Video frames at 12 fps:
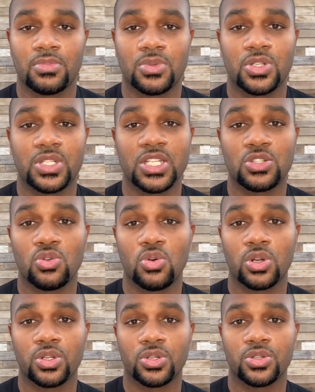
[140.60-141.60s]

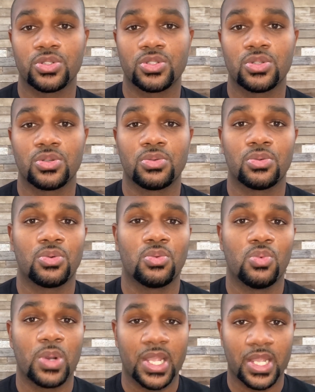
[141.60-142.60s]
disorders
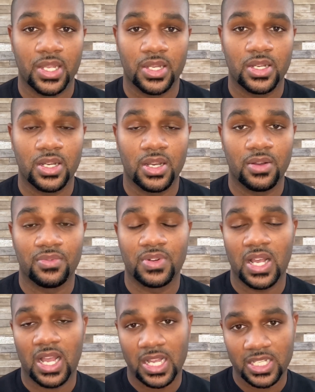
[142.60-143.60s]
wing of the
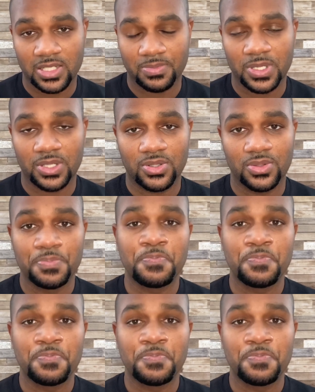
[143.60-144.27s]
hospital.